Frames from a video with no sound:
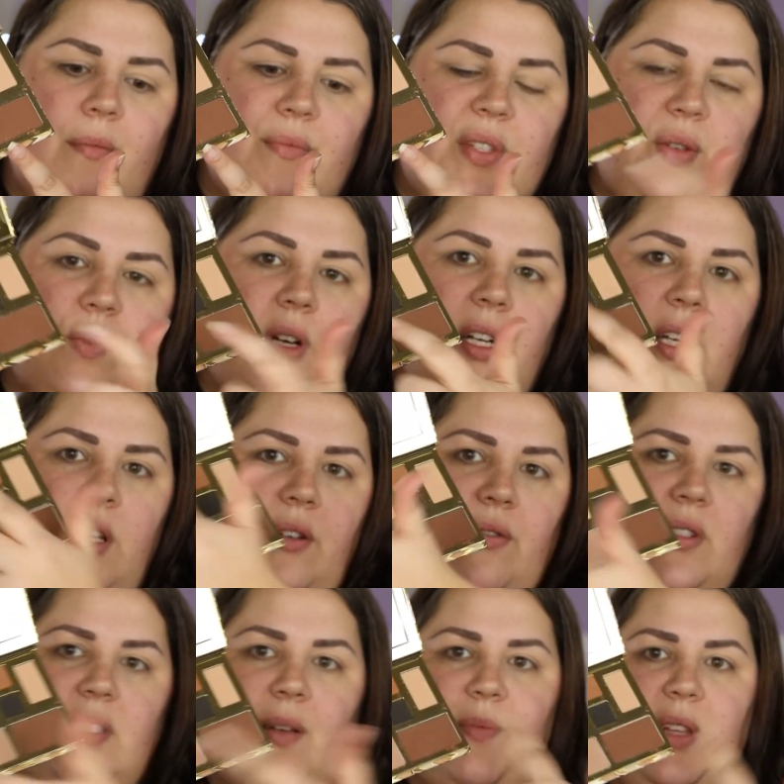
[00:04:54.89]
So we're gonna
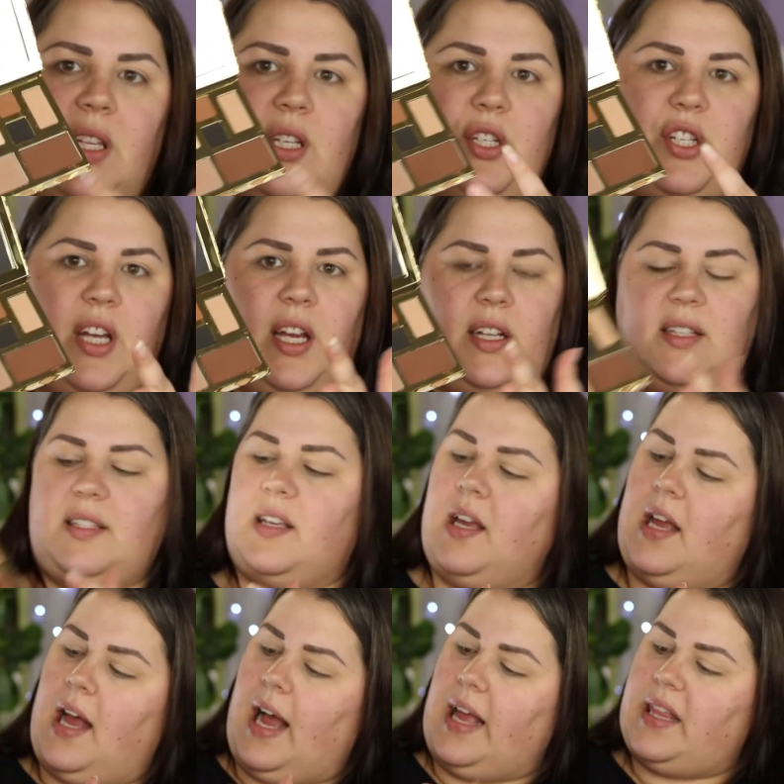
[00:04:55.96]
use some of these shades.
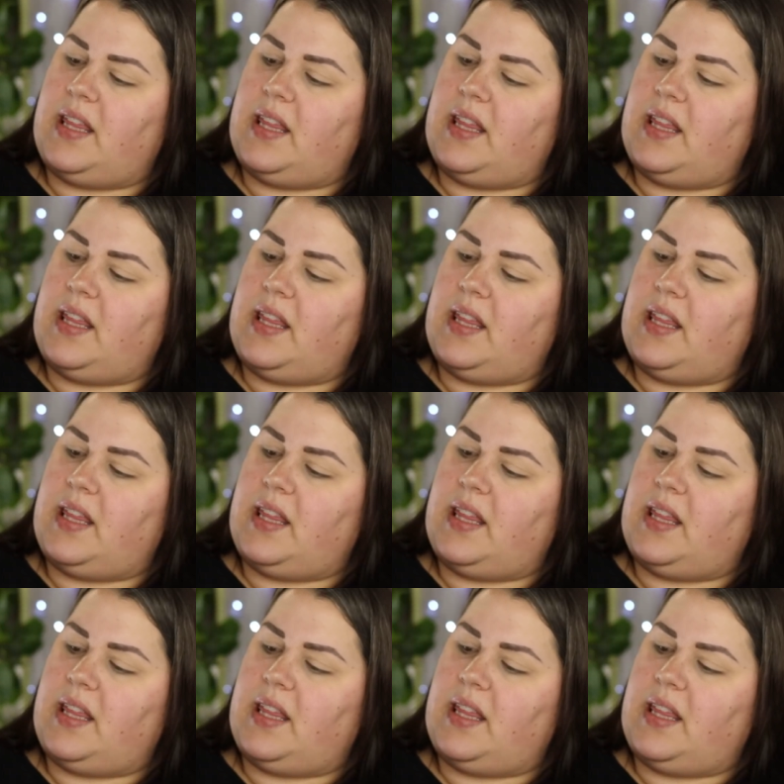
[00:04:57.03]
I